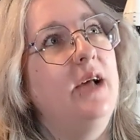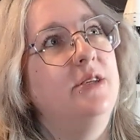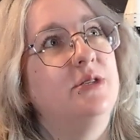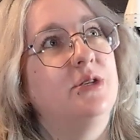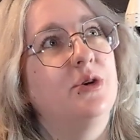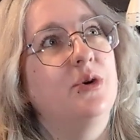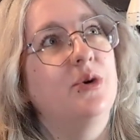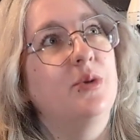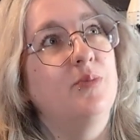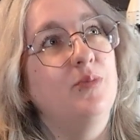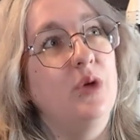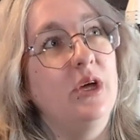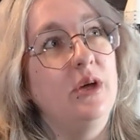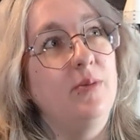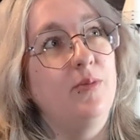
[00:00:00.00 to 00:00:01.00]
And so
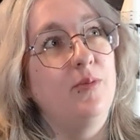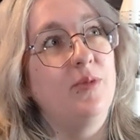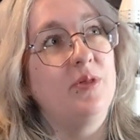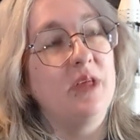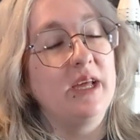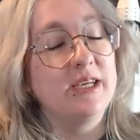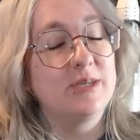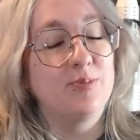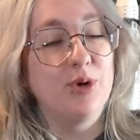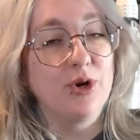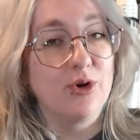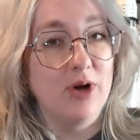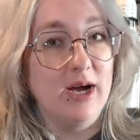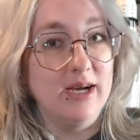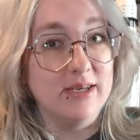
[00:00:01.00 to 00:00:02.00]
things
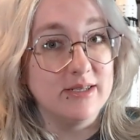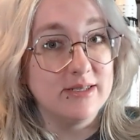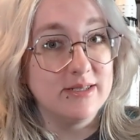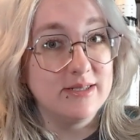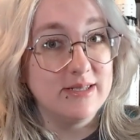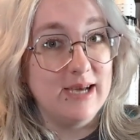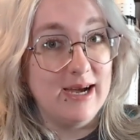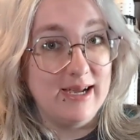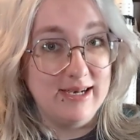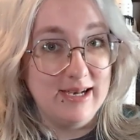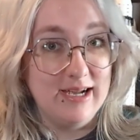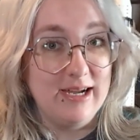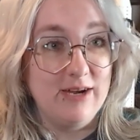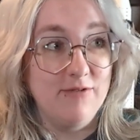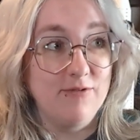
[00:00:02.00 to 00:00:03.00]
progress at
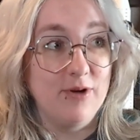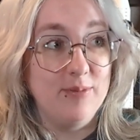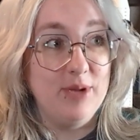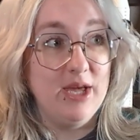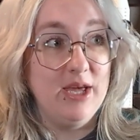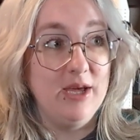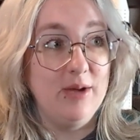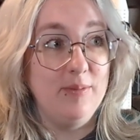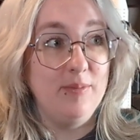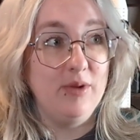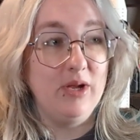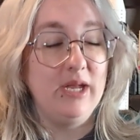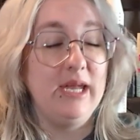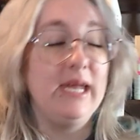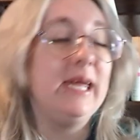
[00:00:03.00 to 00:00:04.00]
night from him
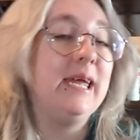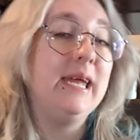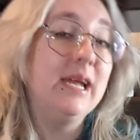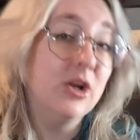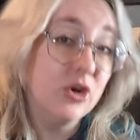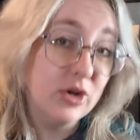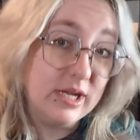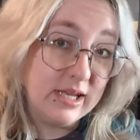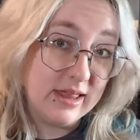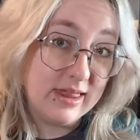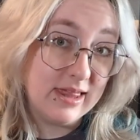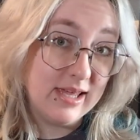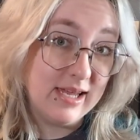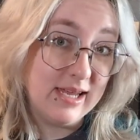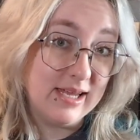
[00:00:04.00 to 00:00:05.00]
hearing
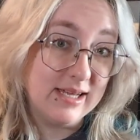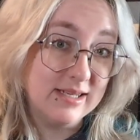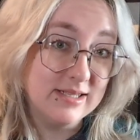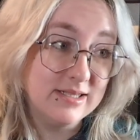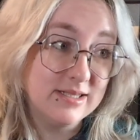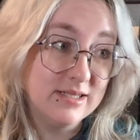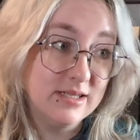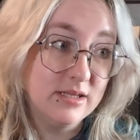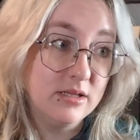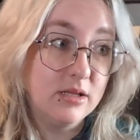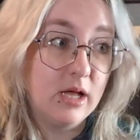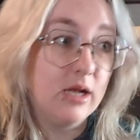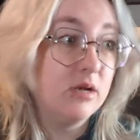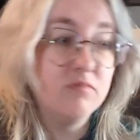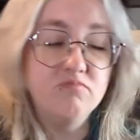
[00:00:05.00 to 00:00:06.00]
things
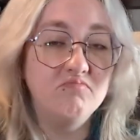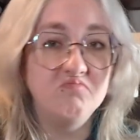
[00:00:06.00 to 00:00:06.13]
that